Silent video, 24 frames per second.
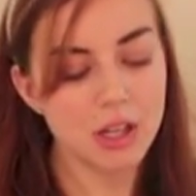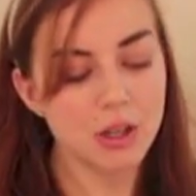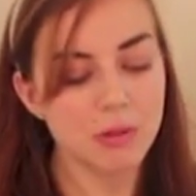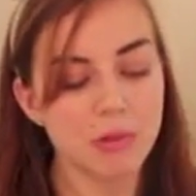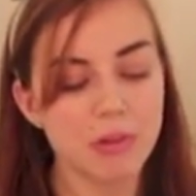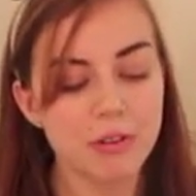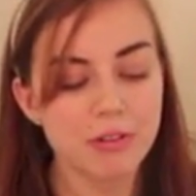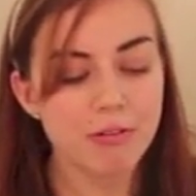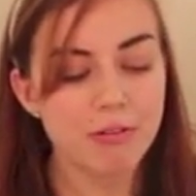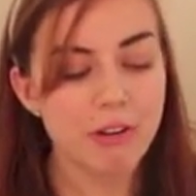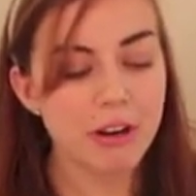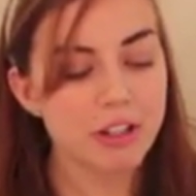
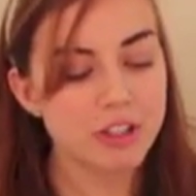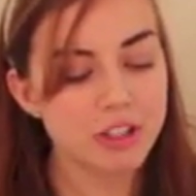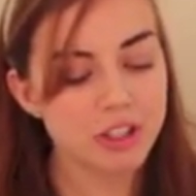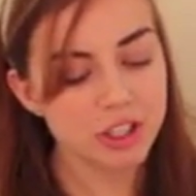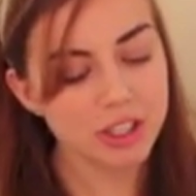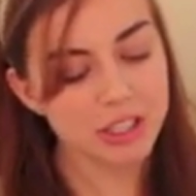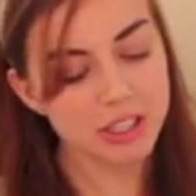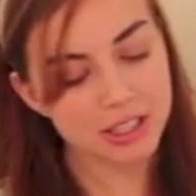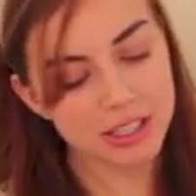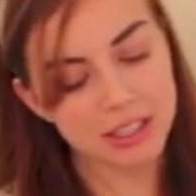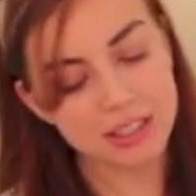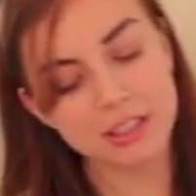
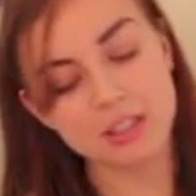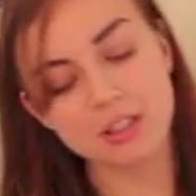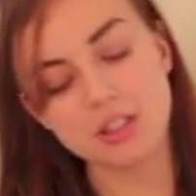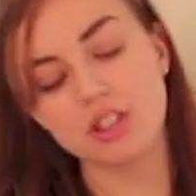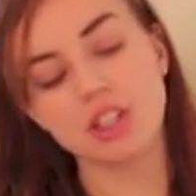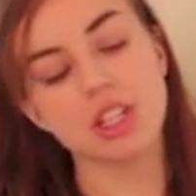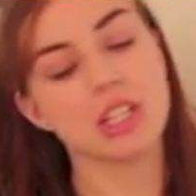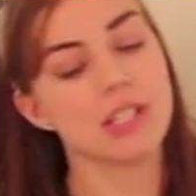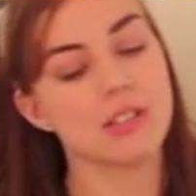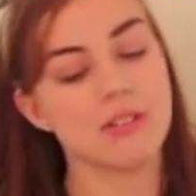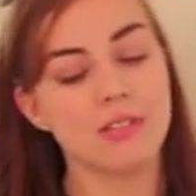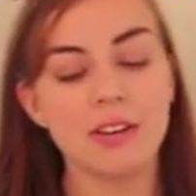refreshing and
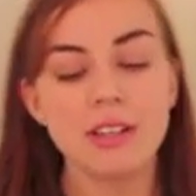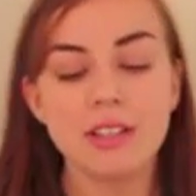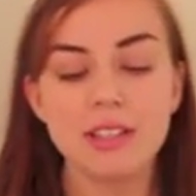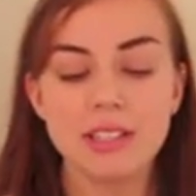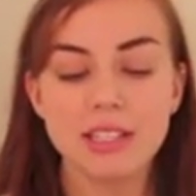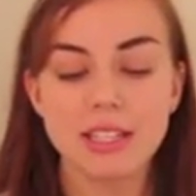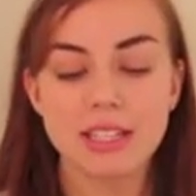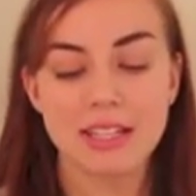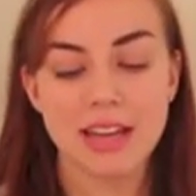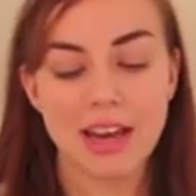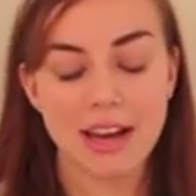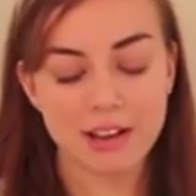just fun to
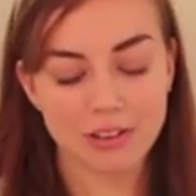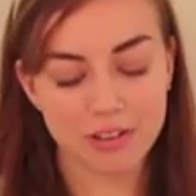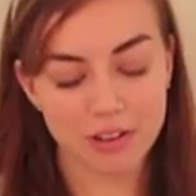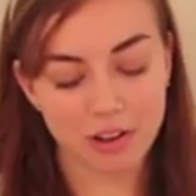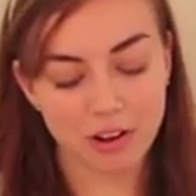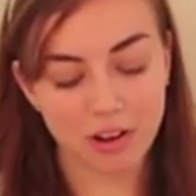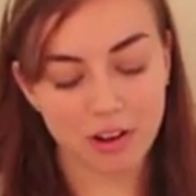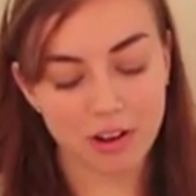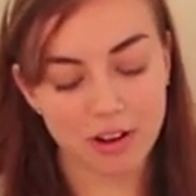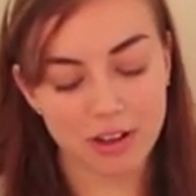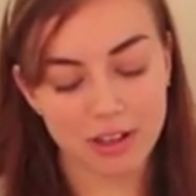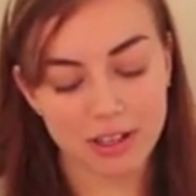snack
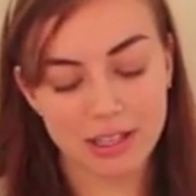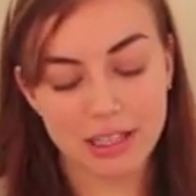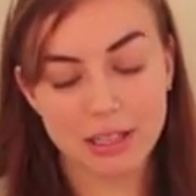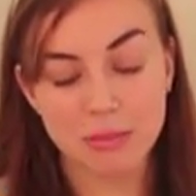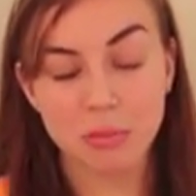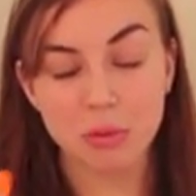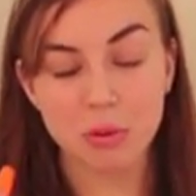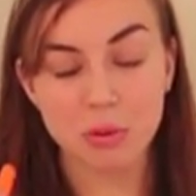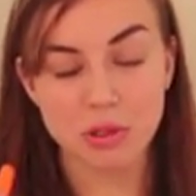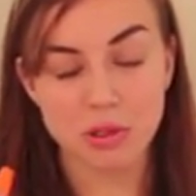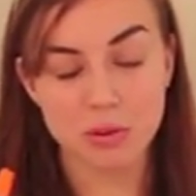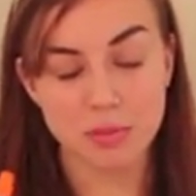on, and
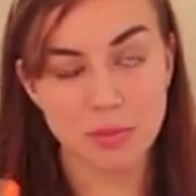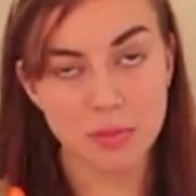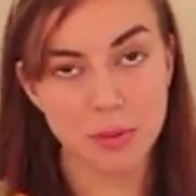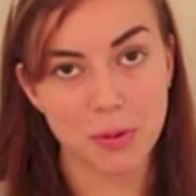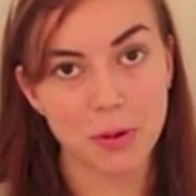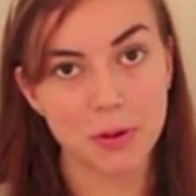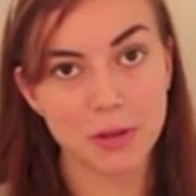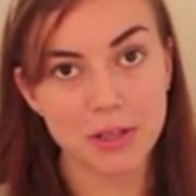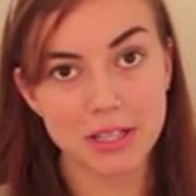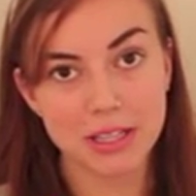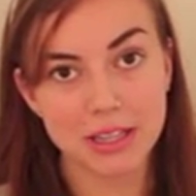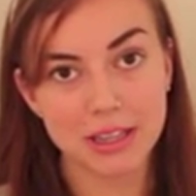most
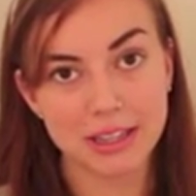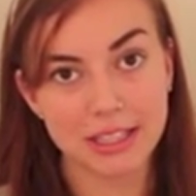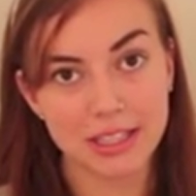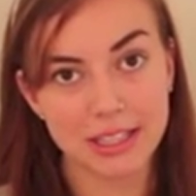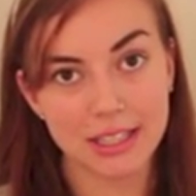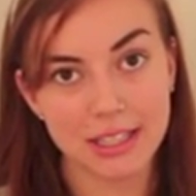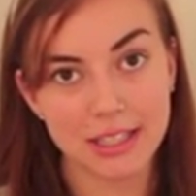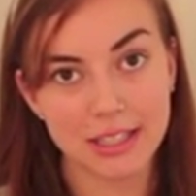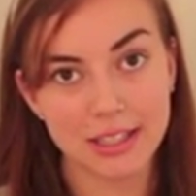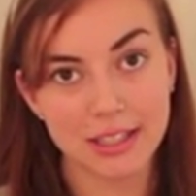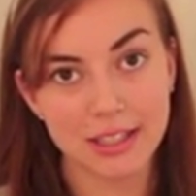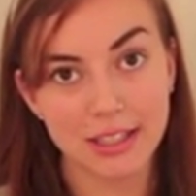
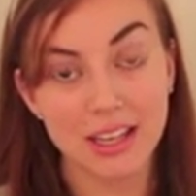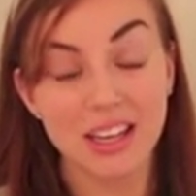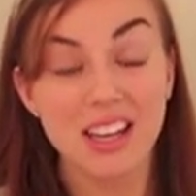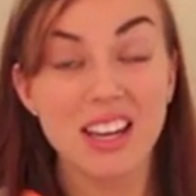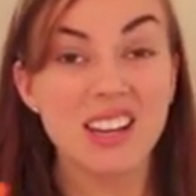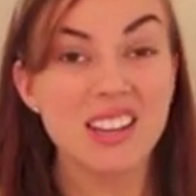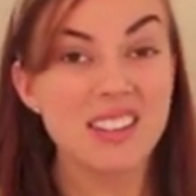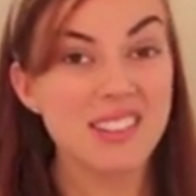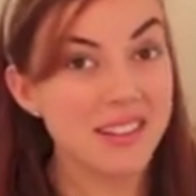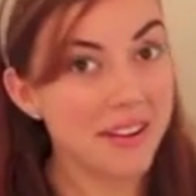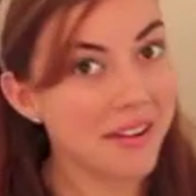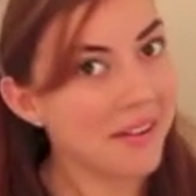importantly,
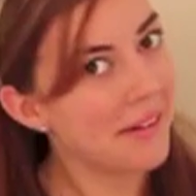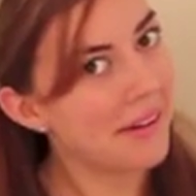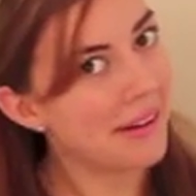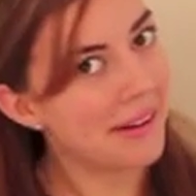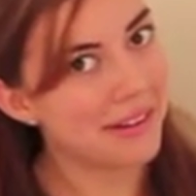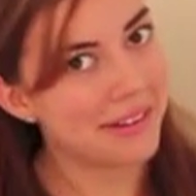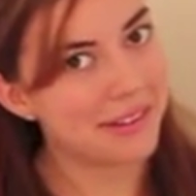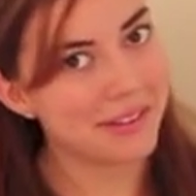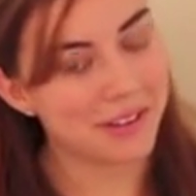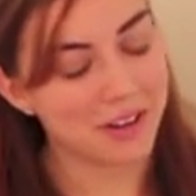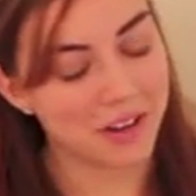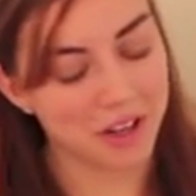not high
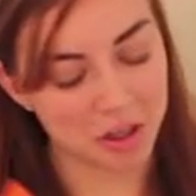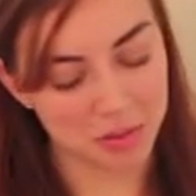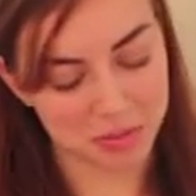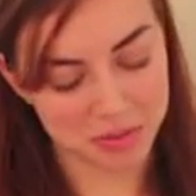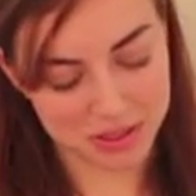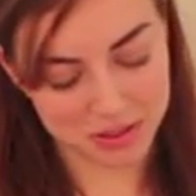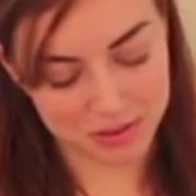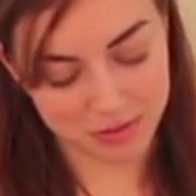in carbs.